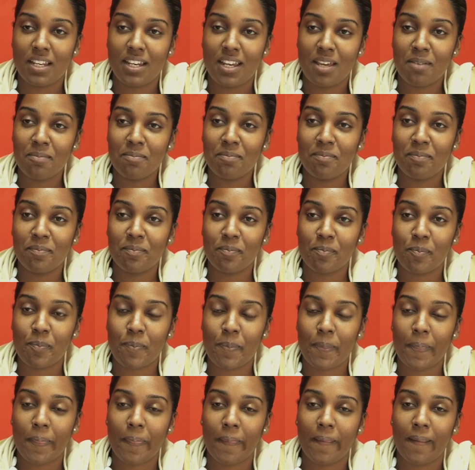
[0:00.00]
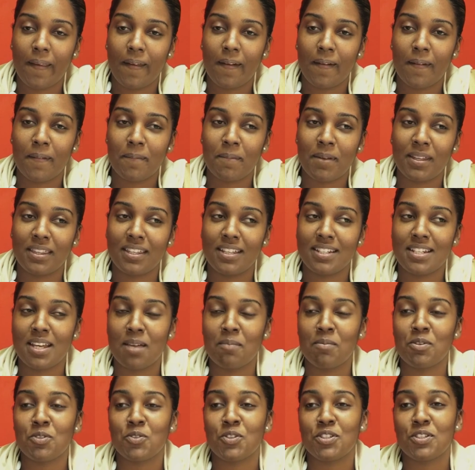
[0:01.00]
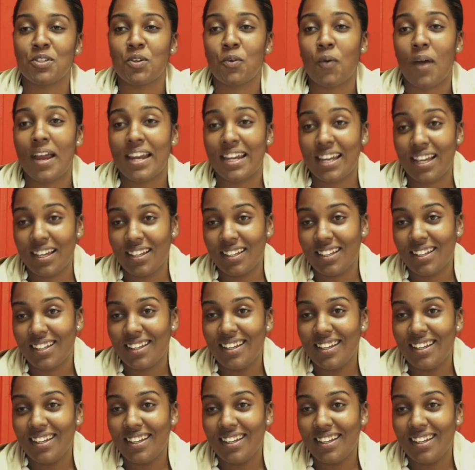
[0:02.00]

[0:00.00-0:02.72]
name. Um, at the time it was Luanda.